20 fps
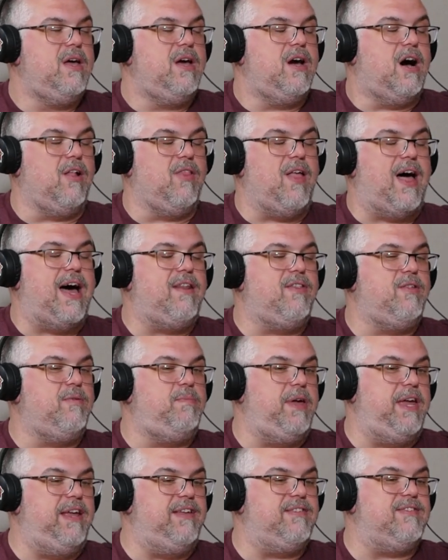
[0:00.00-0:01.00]
A lot of the
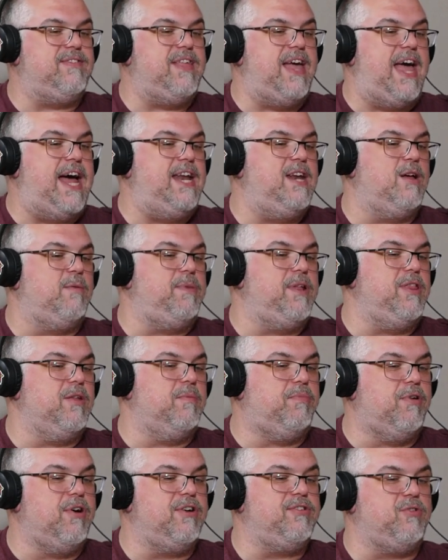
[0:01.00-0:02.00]
pieces that end up in the
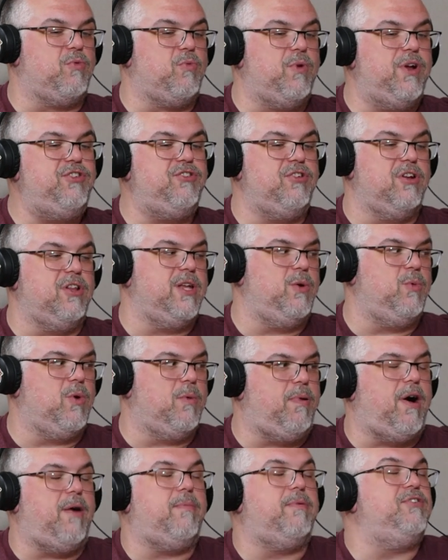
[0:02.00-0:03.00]
books originally were
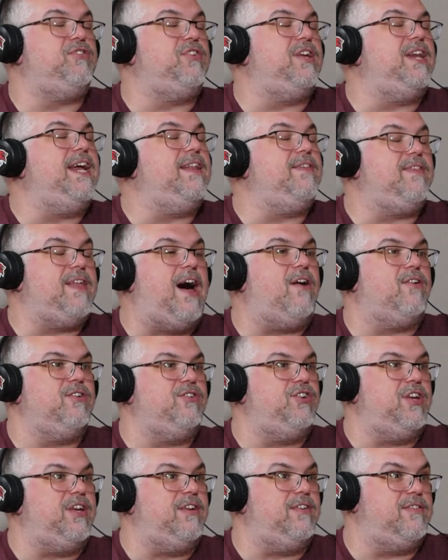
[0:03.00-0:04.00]
published in
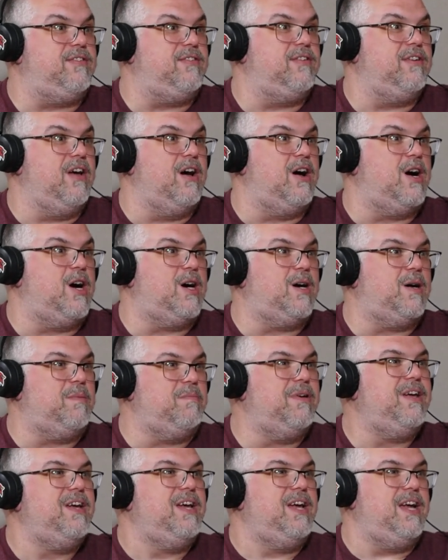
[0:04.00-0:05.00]
anthologies
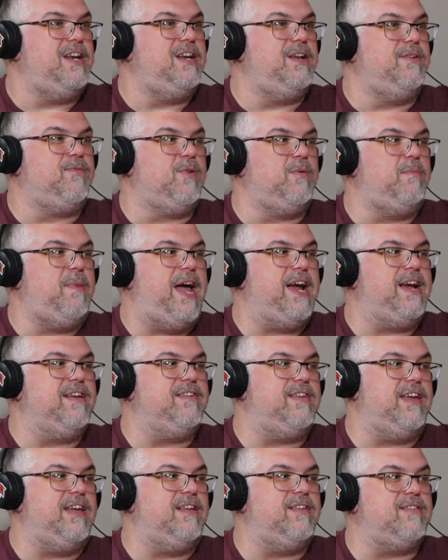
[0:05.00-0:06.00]
and different
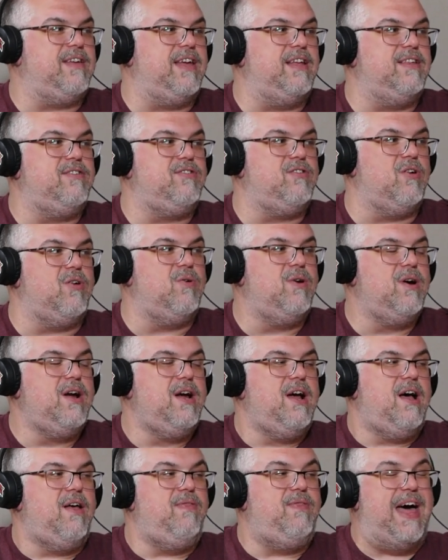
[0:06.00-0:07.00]
magazines. And so
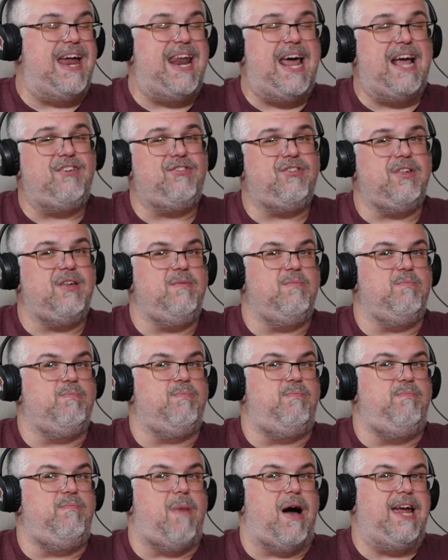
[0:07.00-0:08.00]
that actually
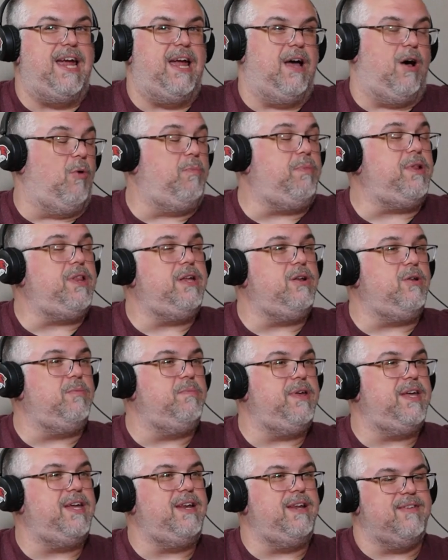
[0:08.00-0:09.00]
might help a little
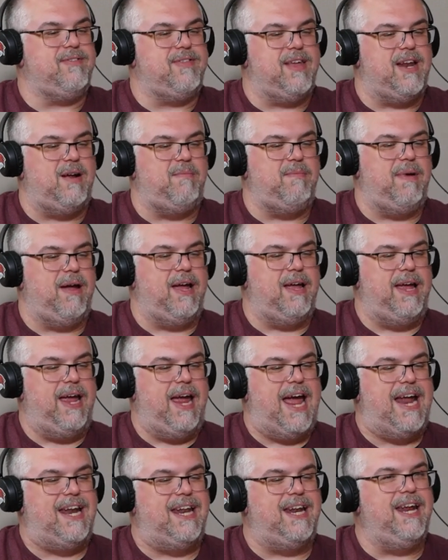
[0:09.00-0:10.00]
bit, is that I'm
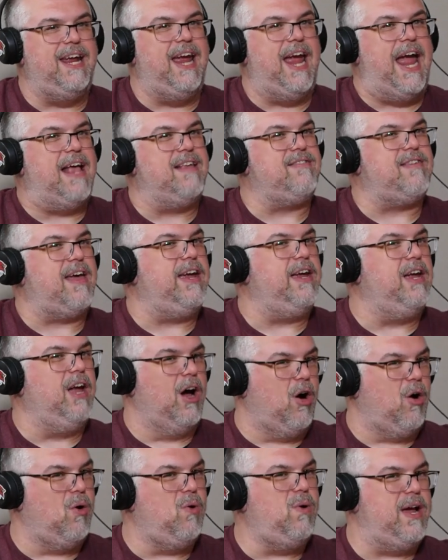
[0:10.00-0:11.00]
editing as I
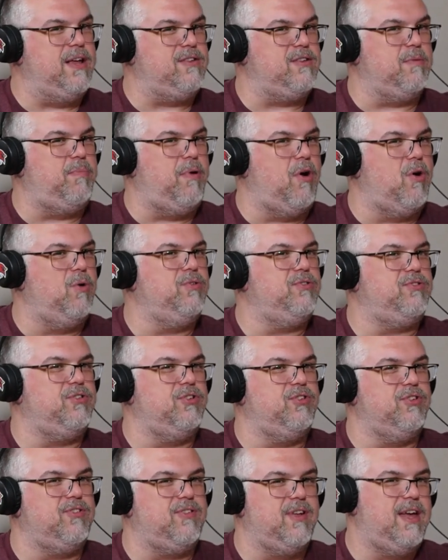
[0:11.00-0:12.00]
go as opposed to
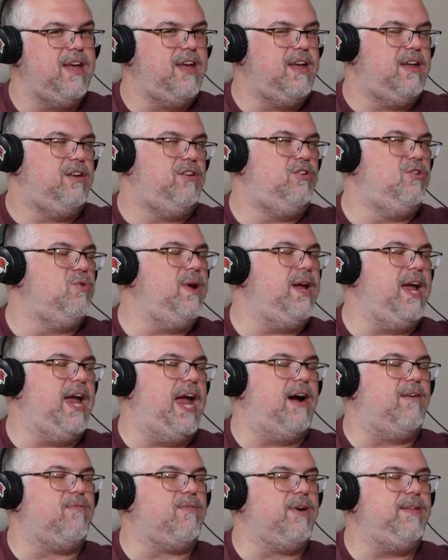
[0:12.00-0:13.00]
just doing
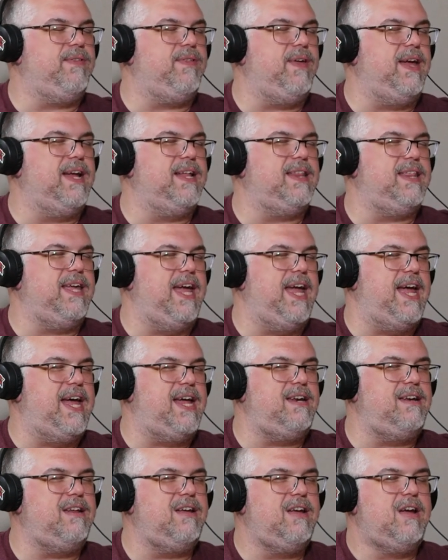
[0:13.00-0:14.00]
everything at the
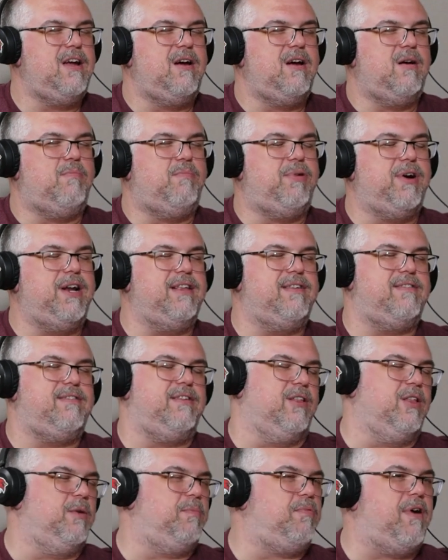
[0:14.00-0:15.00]
end. But it's
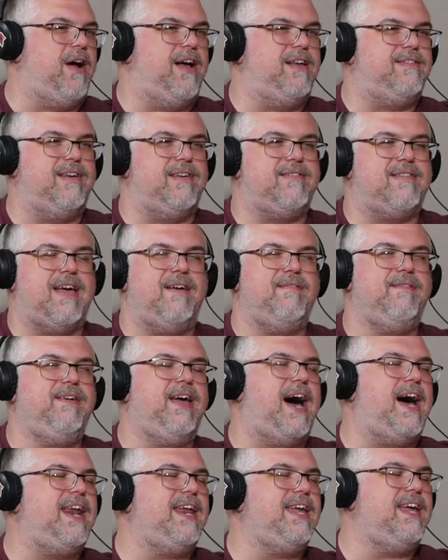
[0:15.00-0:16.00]
still a process. I've
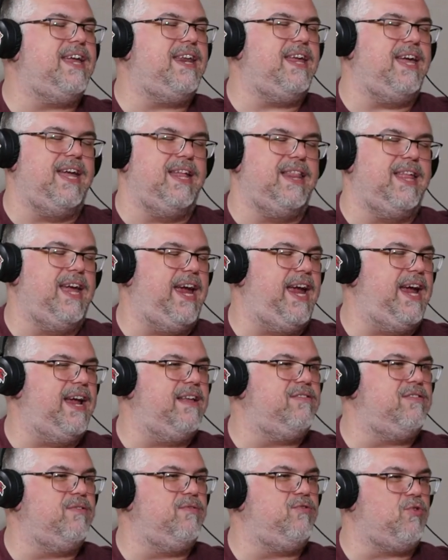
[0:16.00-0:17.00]
got to get it in the
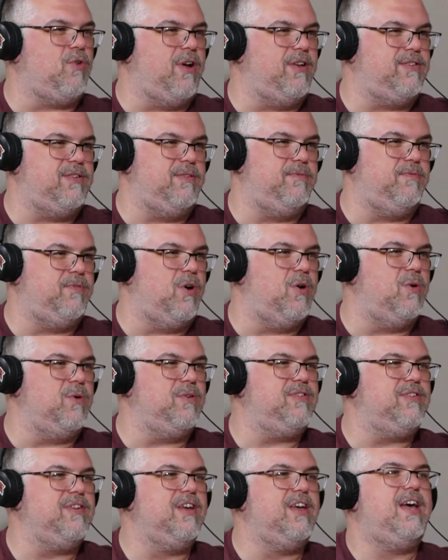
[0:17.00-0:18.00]
hands of trusted
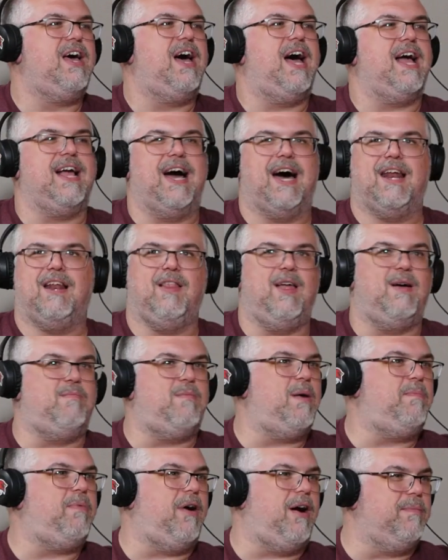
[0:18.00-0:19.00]
folks. I got to let
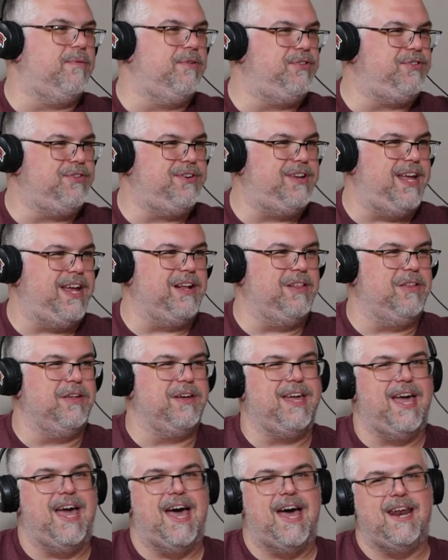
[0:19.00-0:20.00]
my publisher take a
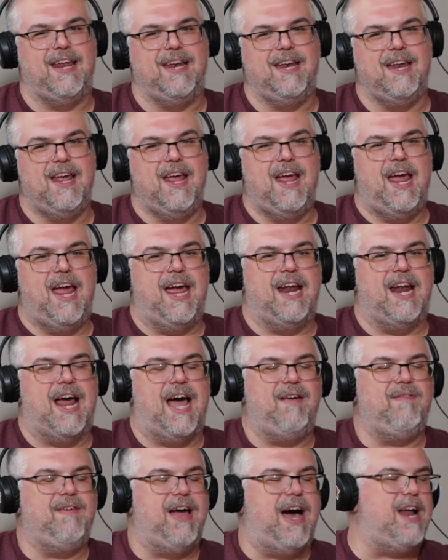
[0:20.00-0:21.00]
look at it. And
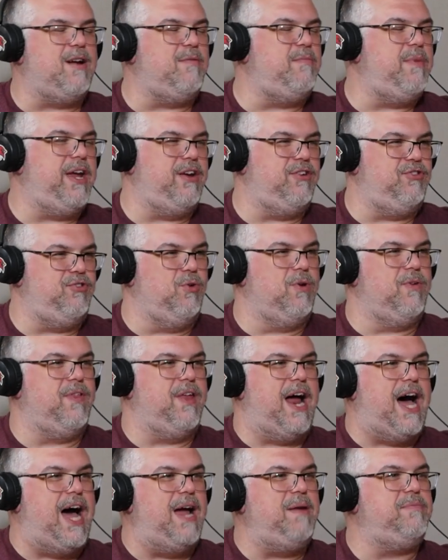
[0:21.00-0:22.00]
I've got to make sure
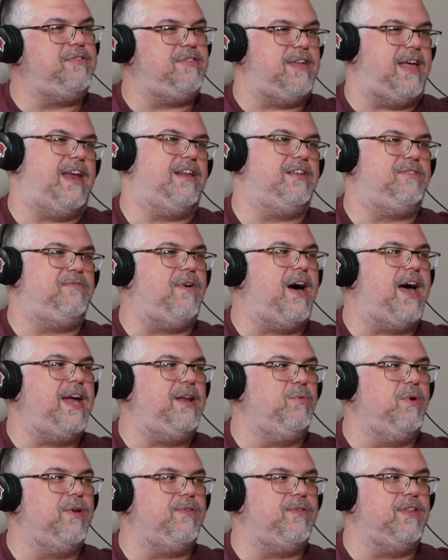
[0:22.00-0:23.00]
that I'm
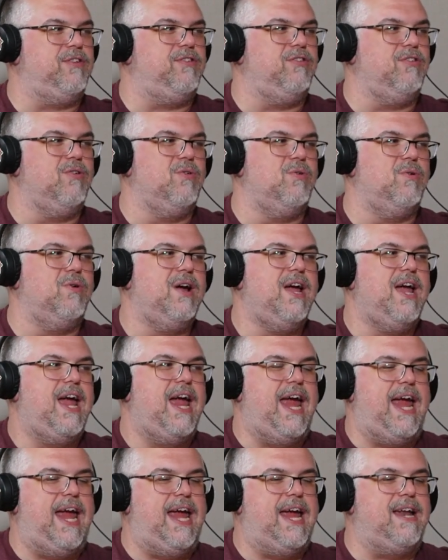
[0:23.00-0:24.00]
satisfied with it too.
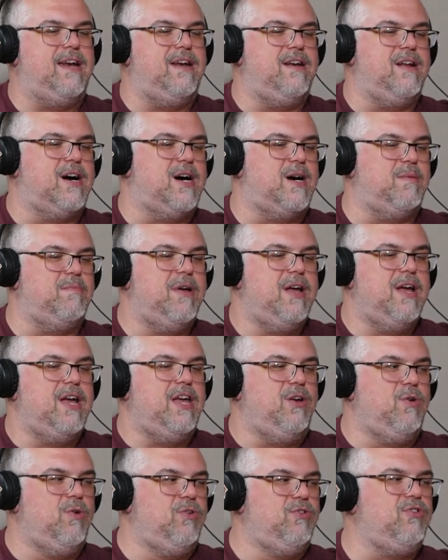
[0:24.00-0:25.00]
And
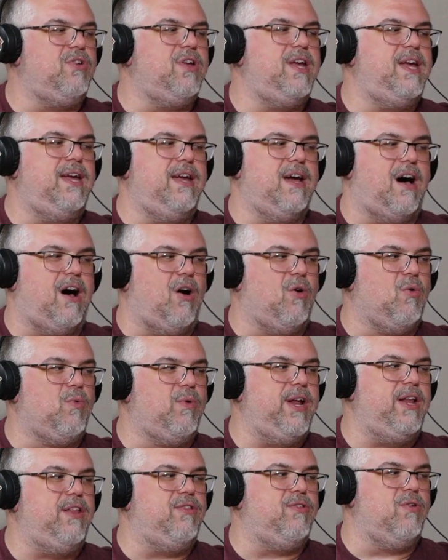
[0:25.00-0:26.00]
usually I'll
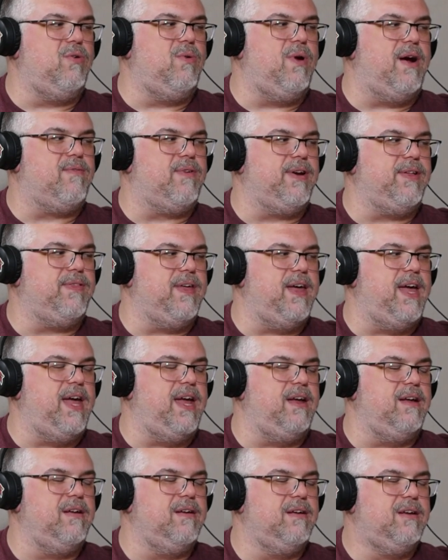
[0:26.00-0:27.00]
read through
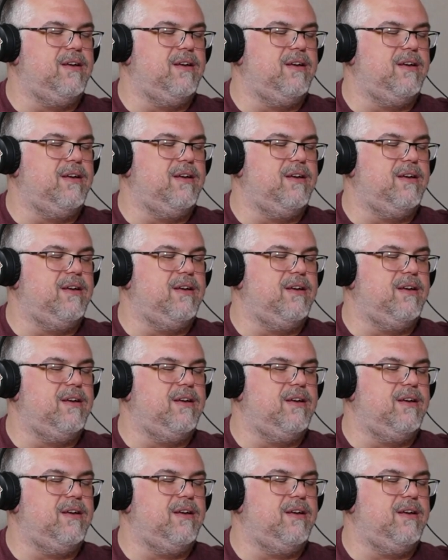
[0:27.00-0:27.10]
everything